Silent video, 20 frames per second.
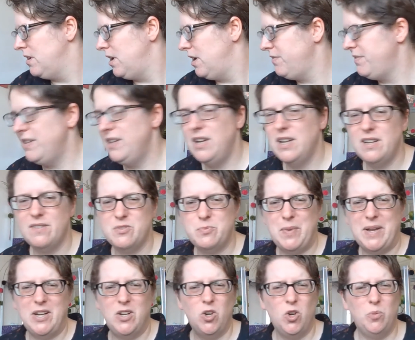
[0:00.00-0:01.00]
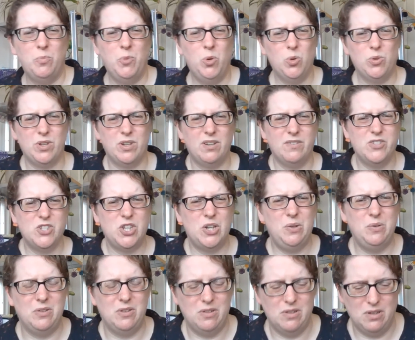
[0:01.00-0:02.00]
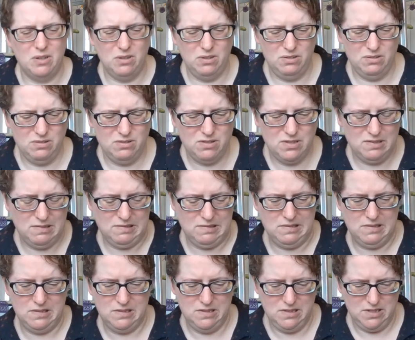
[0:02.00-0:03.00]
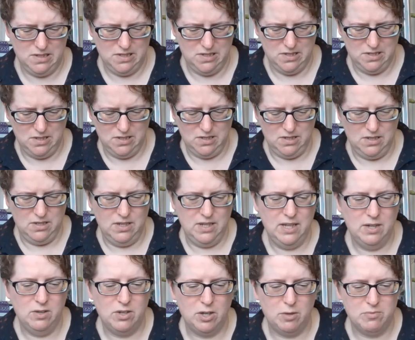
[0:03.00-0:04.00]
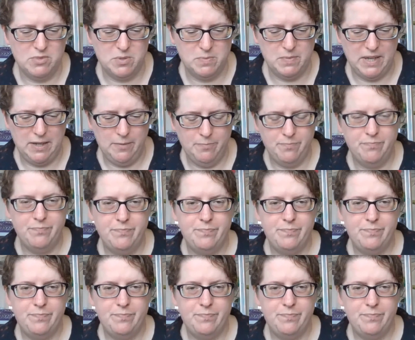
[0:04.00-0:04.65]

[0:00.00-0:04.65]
feel like I've spent a lot more than I've shown you though. it'll come to me.